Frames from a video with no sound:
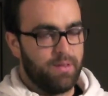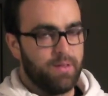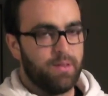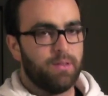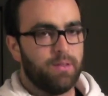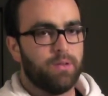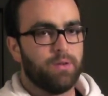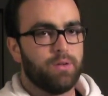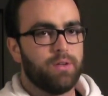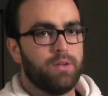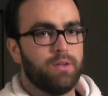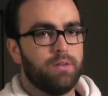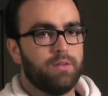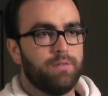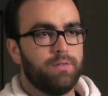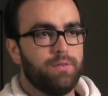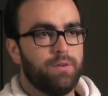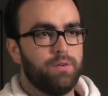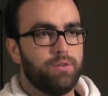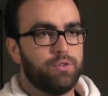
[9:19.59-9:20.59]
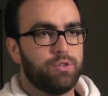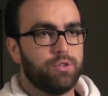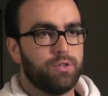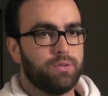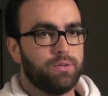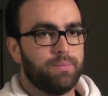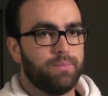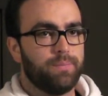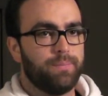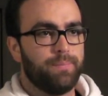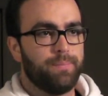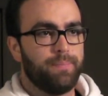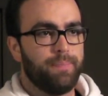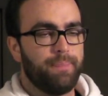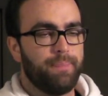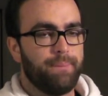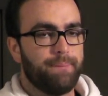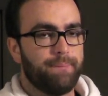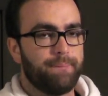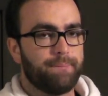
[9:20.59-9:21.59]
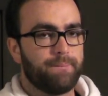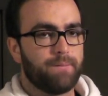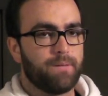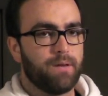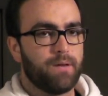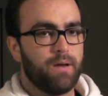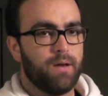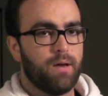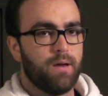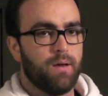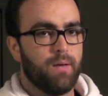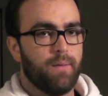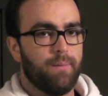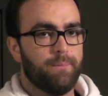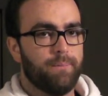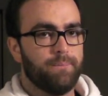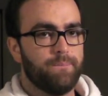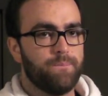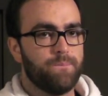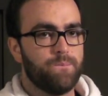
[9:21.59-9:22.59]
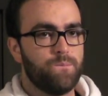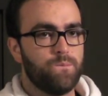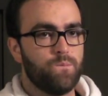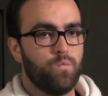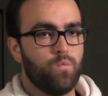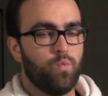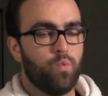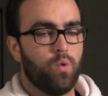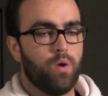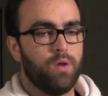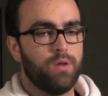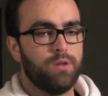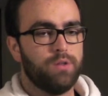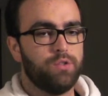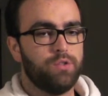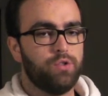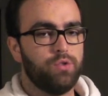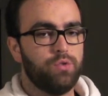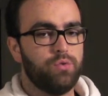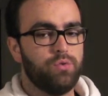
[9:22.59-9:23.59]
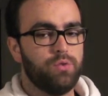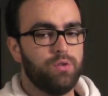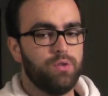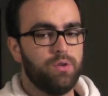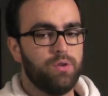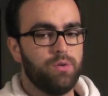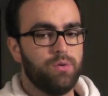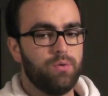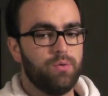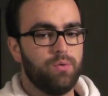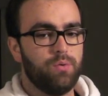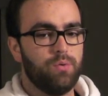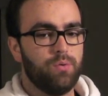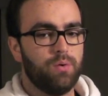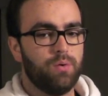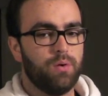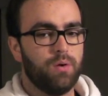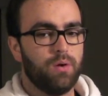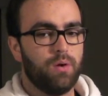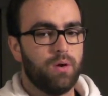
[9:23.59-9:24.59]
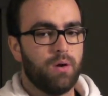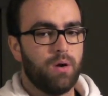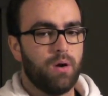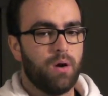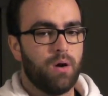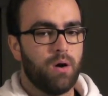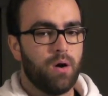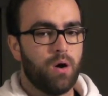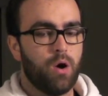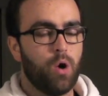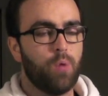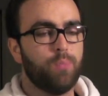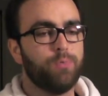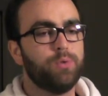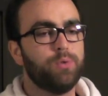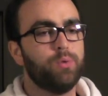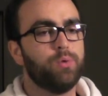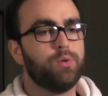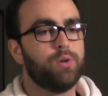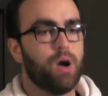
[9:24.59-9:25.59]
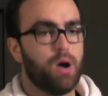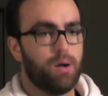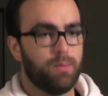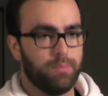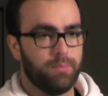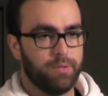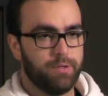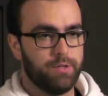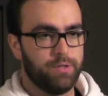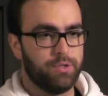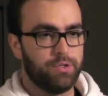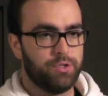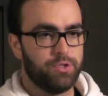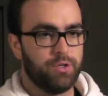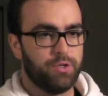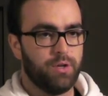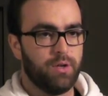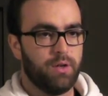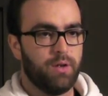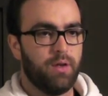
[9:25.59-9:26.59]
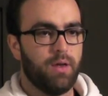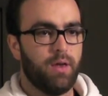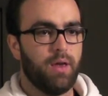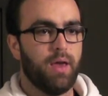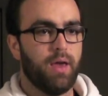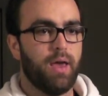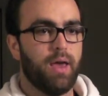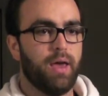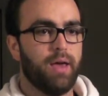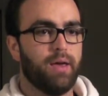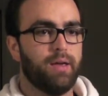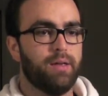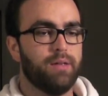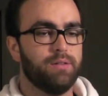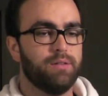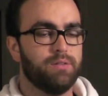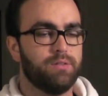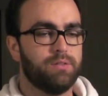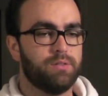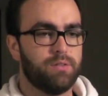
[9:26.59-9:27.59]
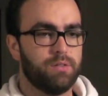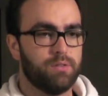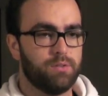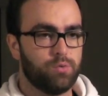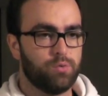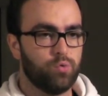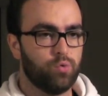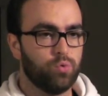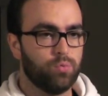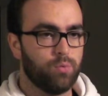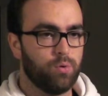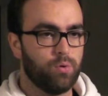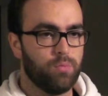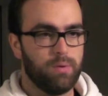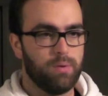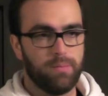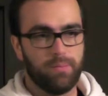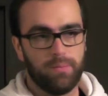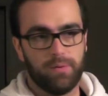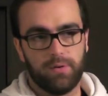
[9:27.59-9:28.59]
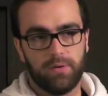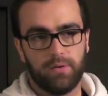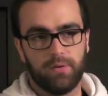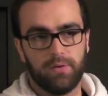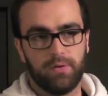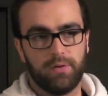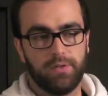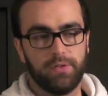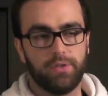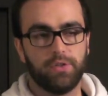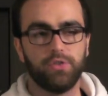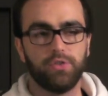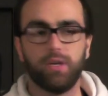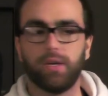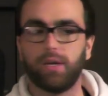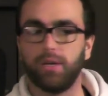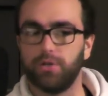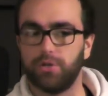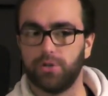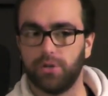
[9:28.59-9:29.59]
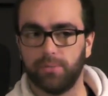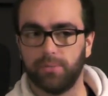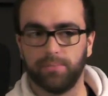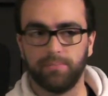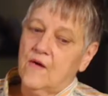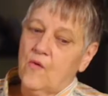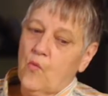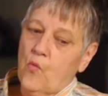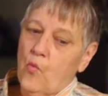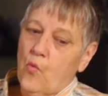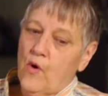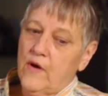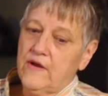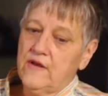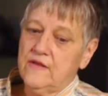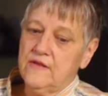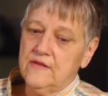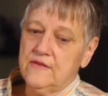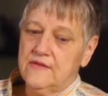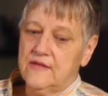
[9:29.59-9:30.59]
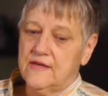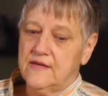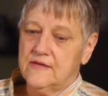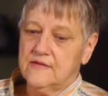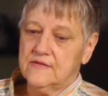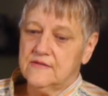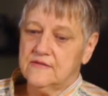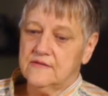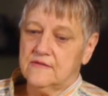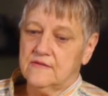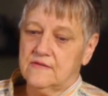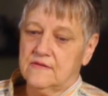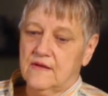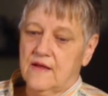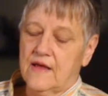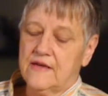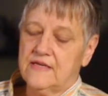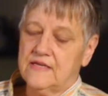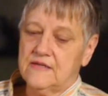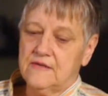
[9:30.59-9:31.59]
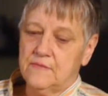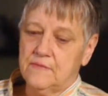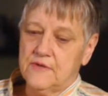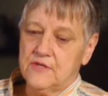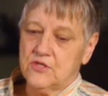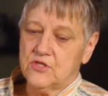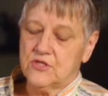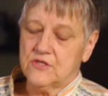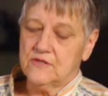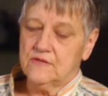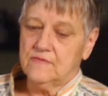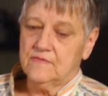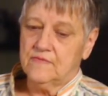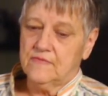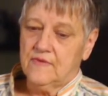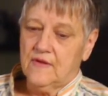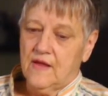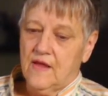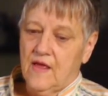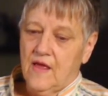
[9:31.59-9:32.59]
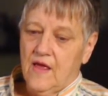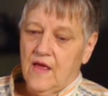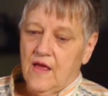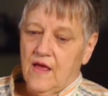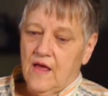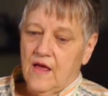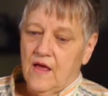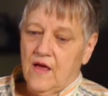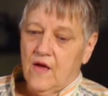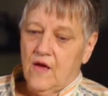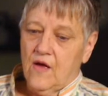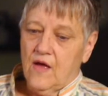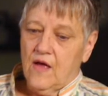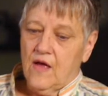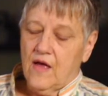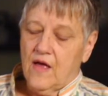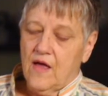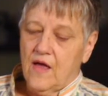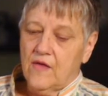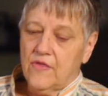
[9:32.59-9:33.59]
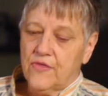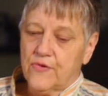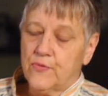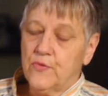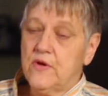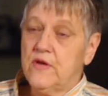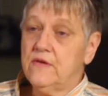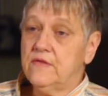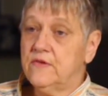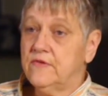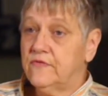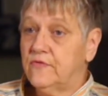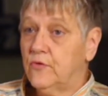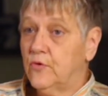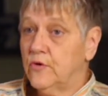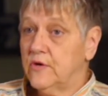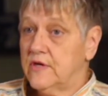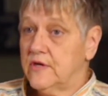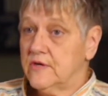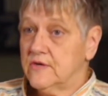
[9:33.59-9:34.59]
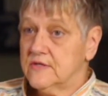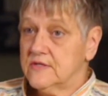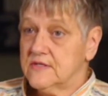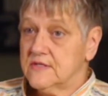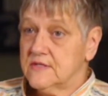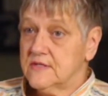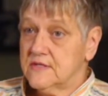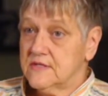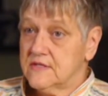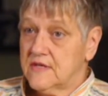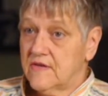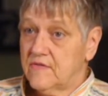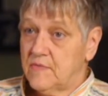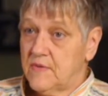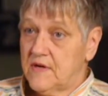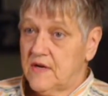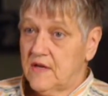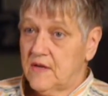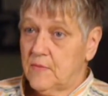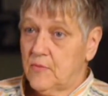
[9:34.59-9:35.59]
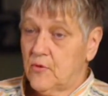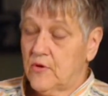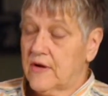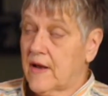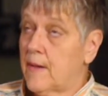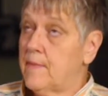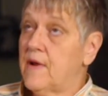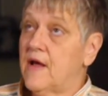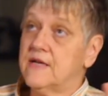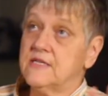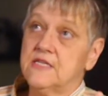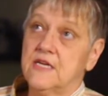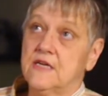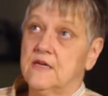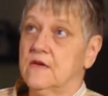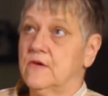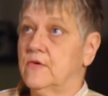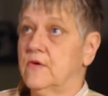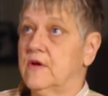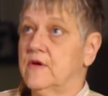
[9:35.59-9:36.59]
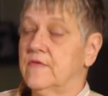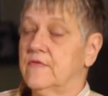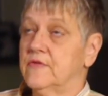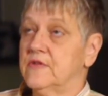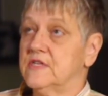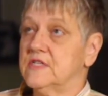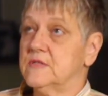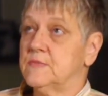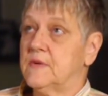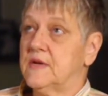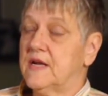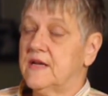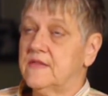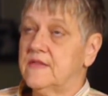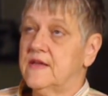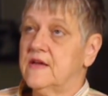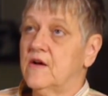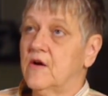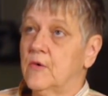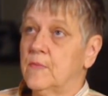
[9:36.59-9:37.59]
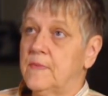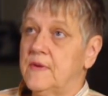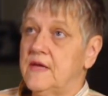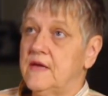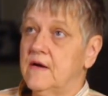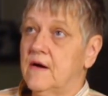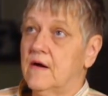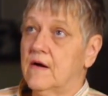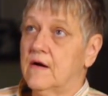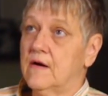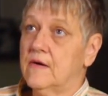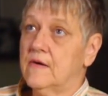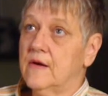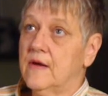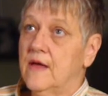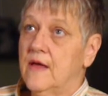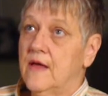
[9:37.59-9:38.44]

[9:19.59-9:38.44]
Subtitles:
Looking in the future, what do you hope to accomplish as a school board member in your second term? One of the things I didn't mention, 3 of the 4 years since I've been on the board, and I'm not taking credit for this, but I think our PR